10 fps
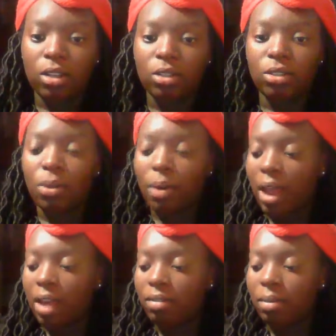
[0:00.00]
So I
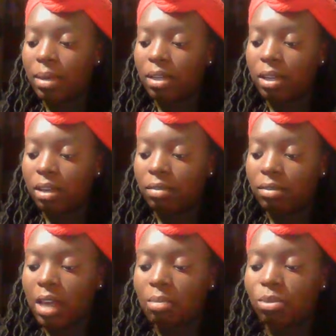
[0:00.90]
have a bit of
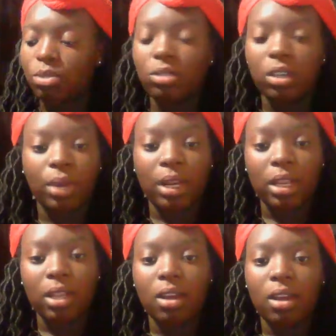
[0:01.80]
time to get
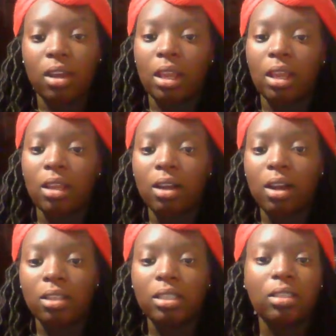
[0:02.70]
ready, and
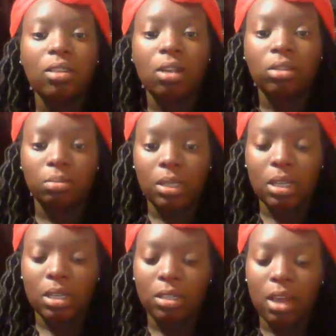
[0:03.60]
this is awesome
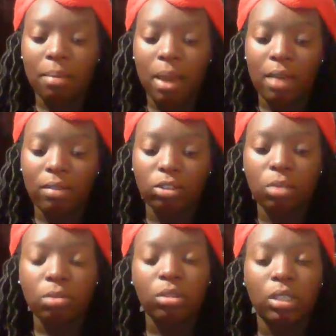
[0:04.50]
because I'm having
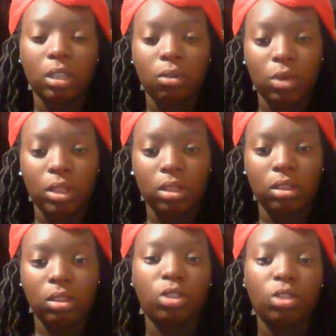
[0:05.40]
trouble dealing with
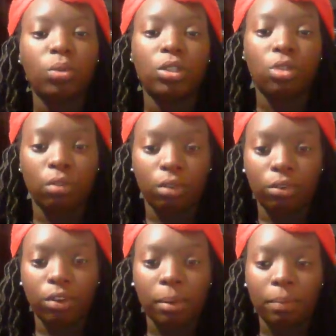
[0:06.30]
the switch over
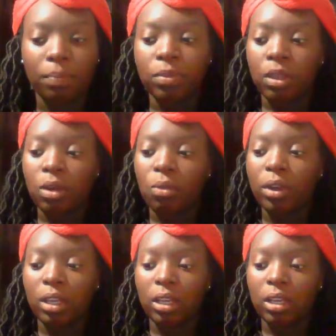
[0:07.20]
from
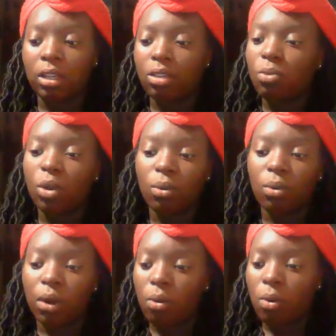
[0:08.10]
working in the
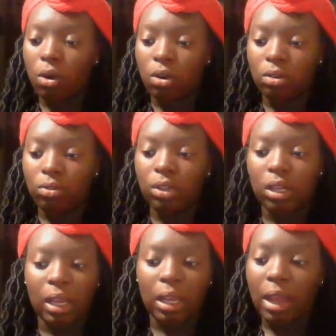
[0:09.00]
work world and
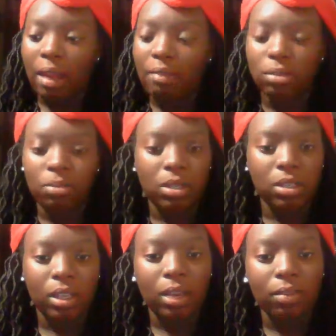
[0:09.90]
feeling like I have to be
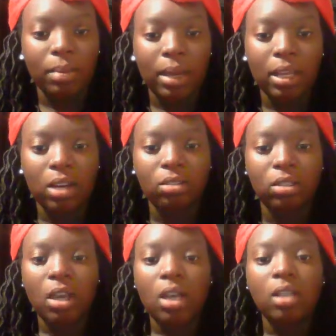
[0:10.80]
just like everybody
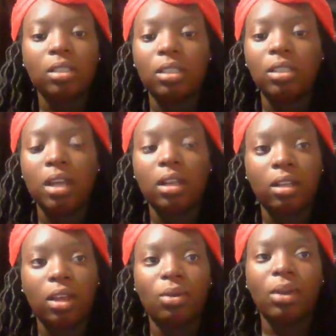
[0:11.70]
else to deciding
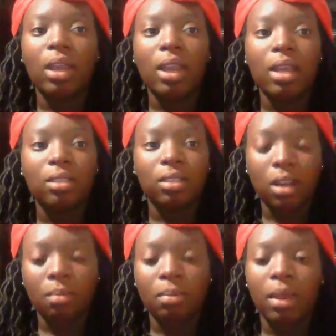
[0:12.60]
that, okay, as a
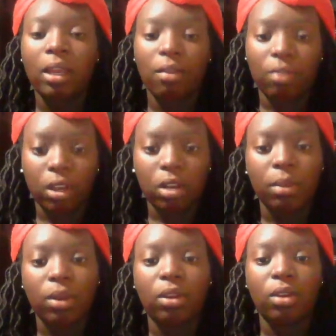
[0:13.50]
young Black African
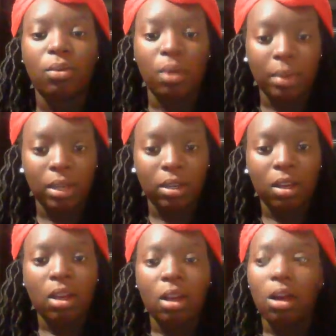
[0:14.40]
American woman,
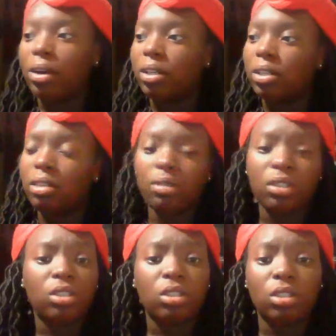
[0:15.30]
or even
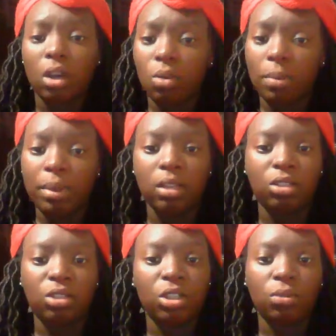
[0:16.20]
just a young woman
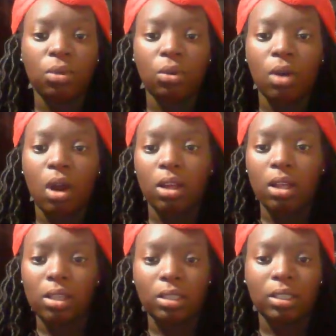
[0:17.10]
in general,
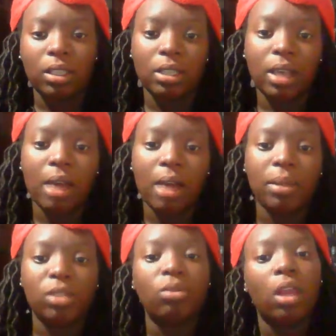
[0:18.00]
in this day and time,
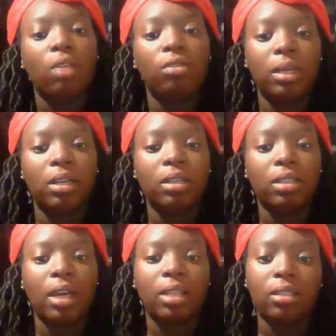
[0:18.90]
it's okay for me to
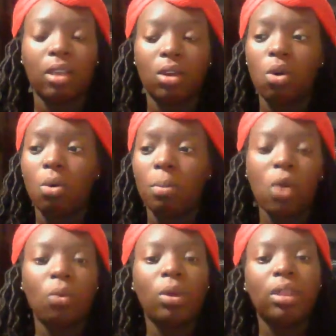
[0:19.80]
decide to stay at home
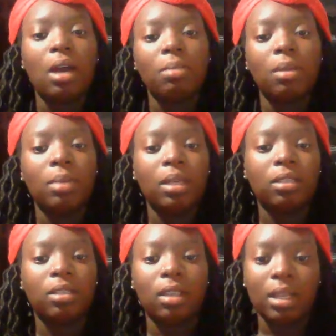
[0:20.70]
without me being
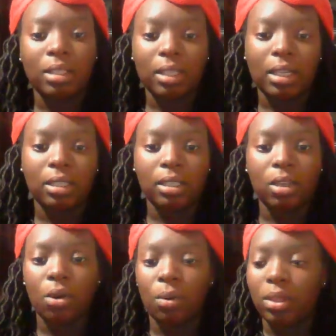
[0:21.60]
seen as lazy
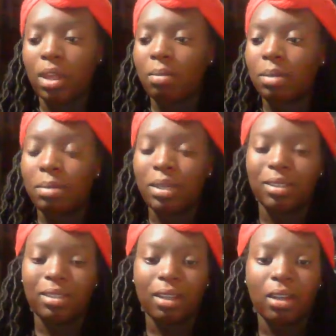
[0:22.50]
or without me being
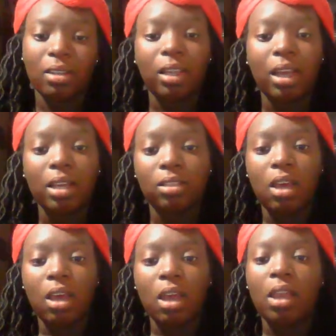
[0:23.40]
seen as less.
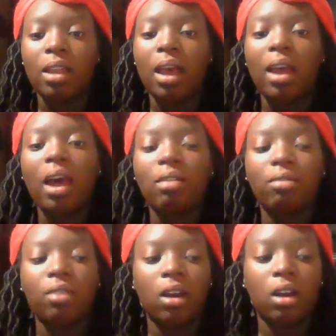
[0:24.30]
And I
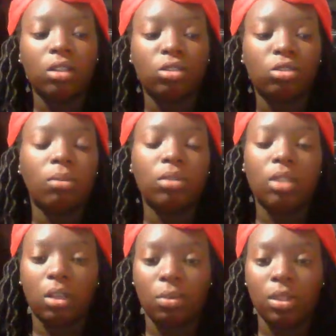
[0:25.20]
have trouble
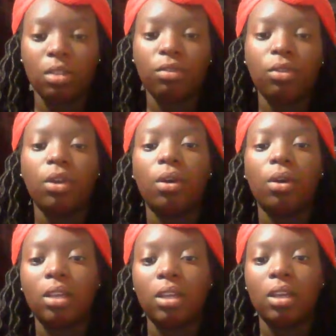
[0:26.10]
dealing with
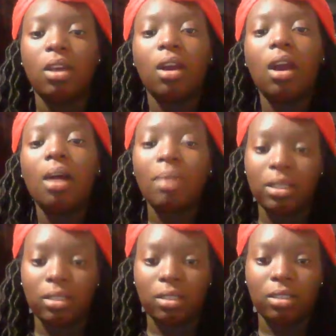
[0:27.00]
inferiority
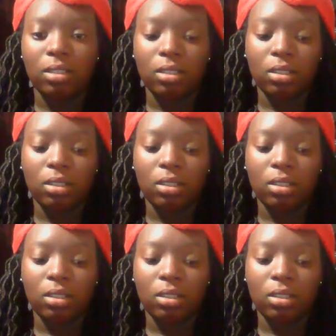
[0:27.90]
complex.